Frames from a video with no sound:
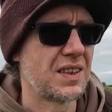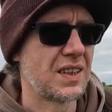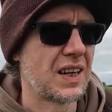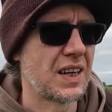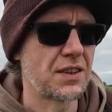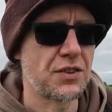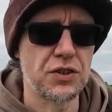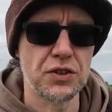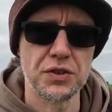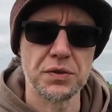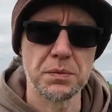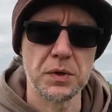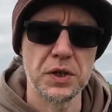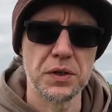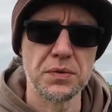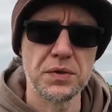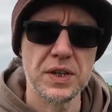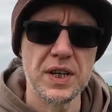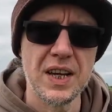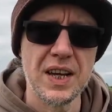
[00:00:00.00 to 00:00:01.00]
that's just some
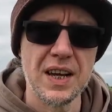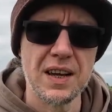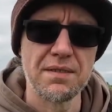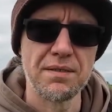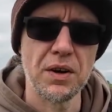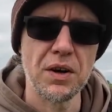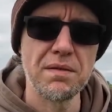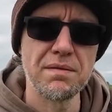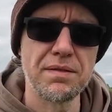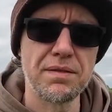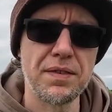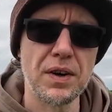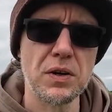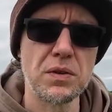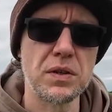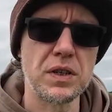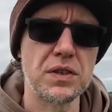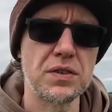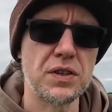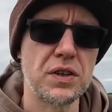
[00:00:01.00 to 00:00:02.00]
coots. If I'm
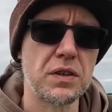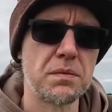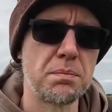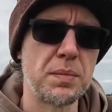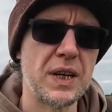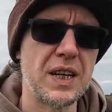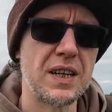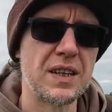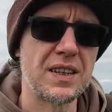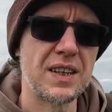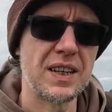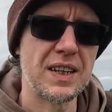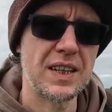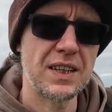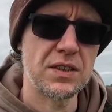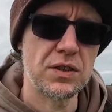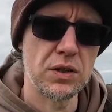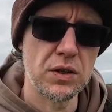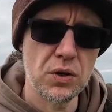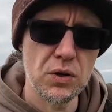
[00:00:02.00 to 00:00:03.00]
focused on a bird and
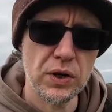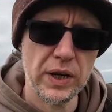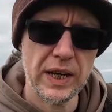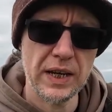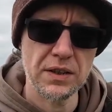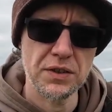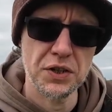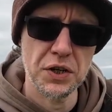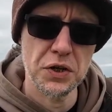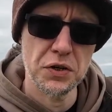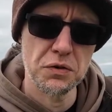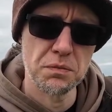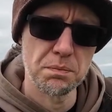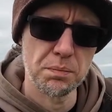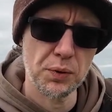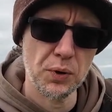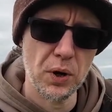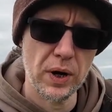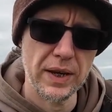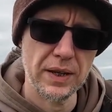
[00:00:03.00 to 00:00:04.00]
it's looking too
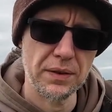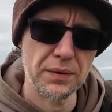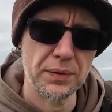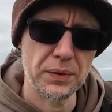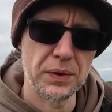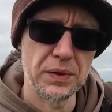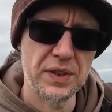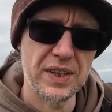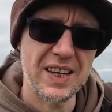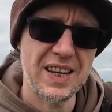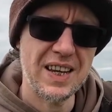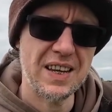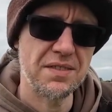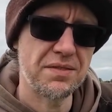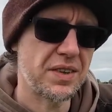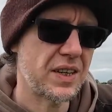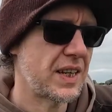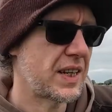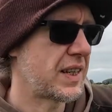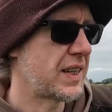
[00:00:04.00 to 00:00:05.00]
bright through the
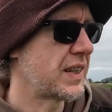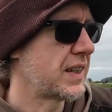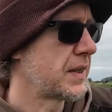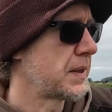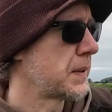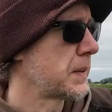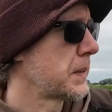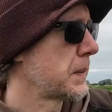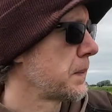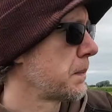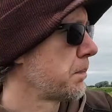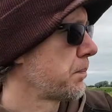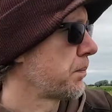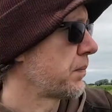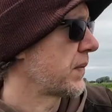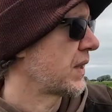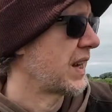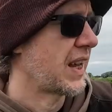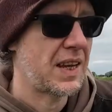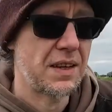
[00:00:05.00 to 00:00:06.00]

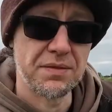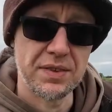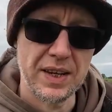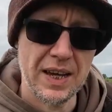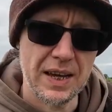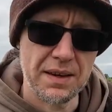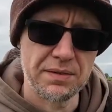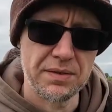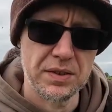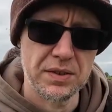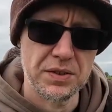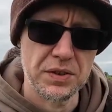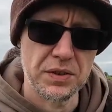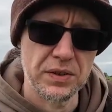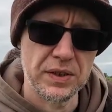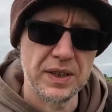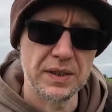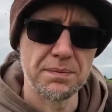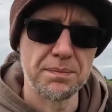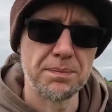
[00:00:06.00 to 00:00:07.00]
EVF,
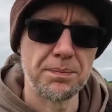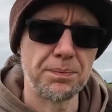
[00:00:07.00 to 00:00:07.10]
sorry,